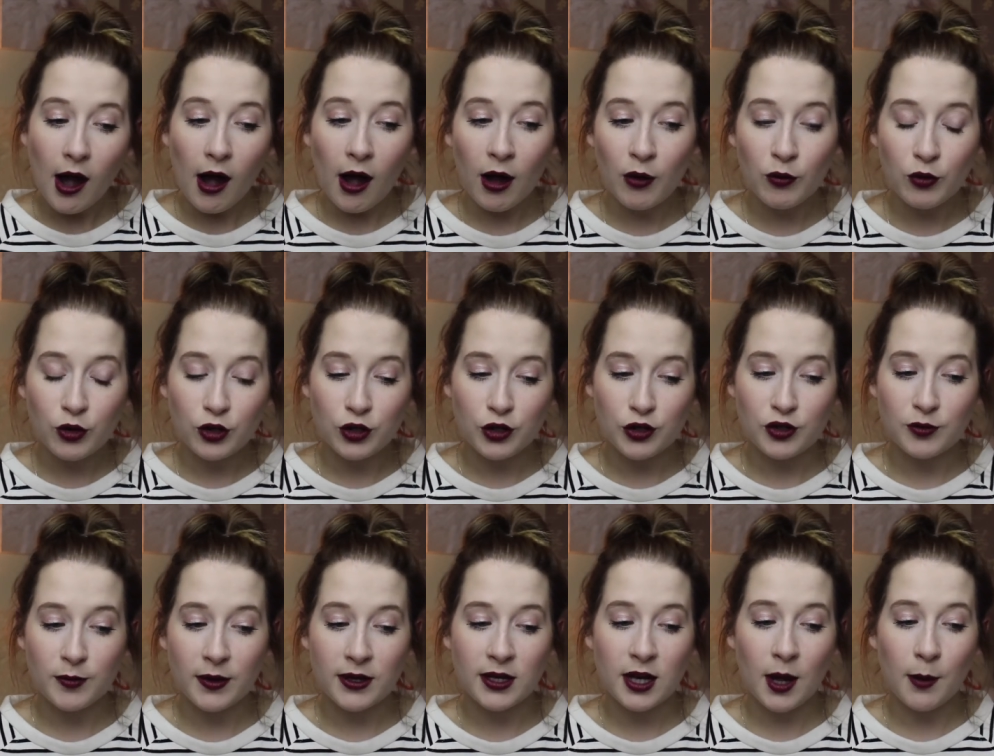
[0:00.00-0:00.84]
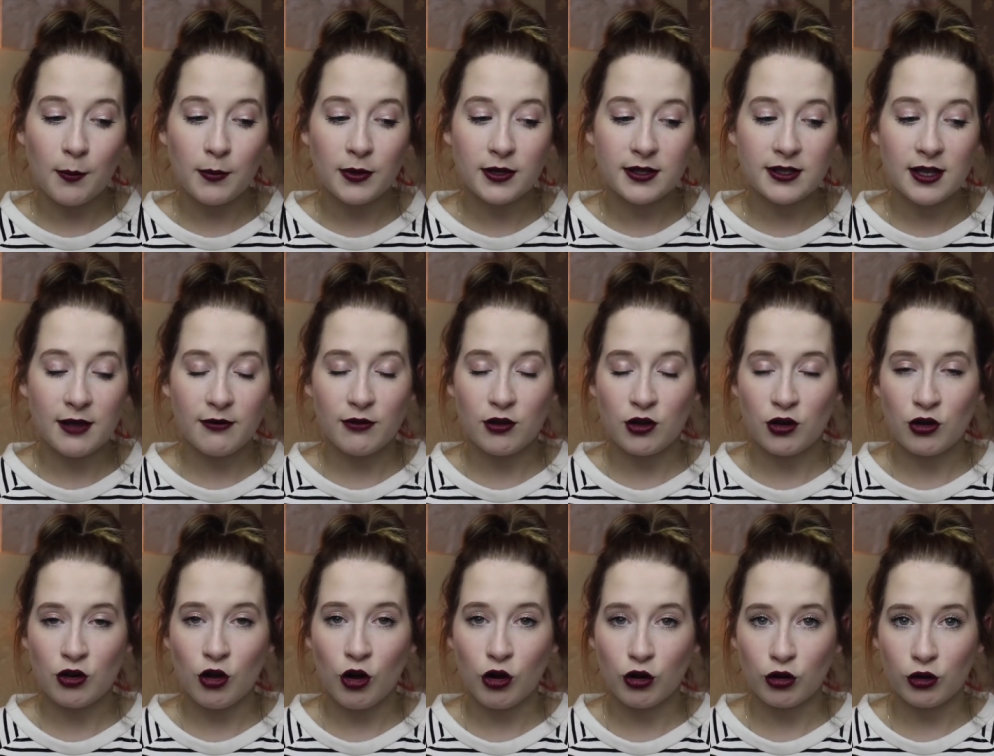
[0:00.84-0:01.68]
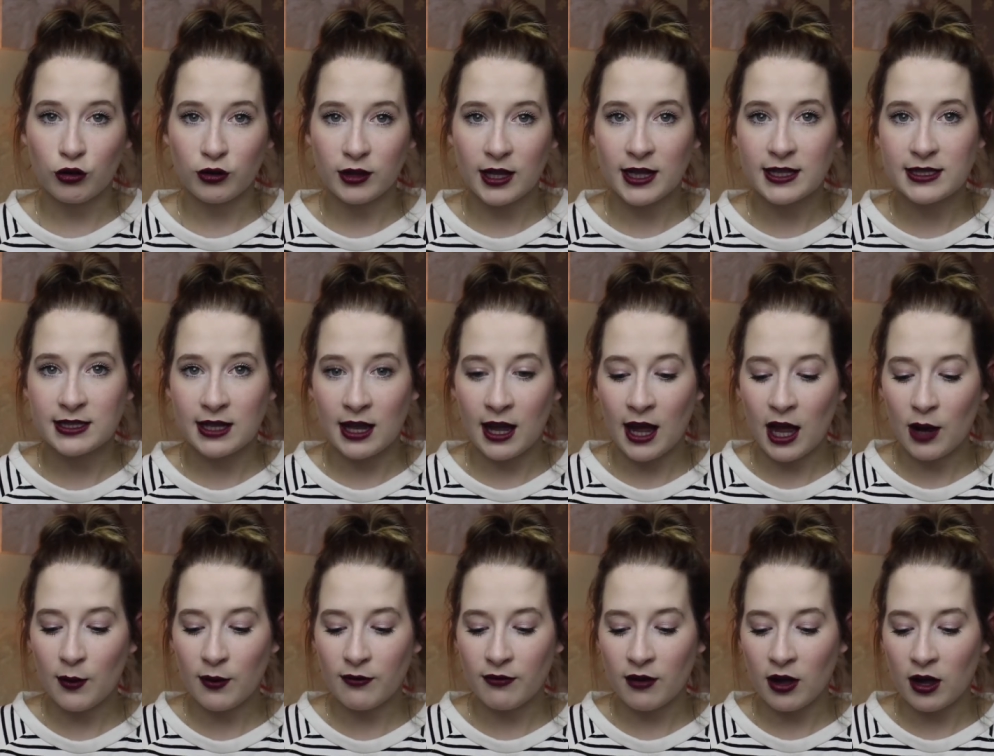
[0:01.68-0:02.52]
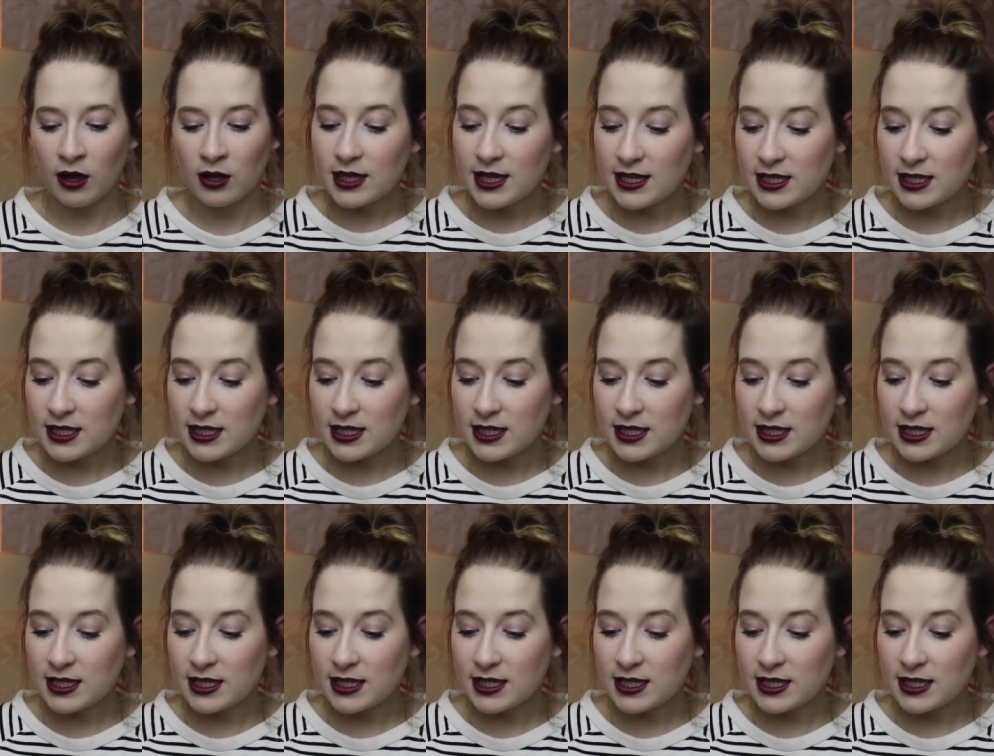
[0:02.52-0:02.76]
I will use my number seven hot cloth cleanser. However,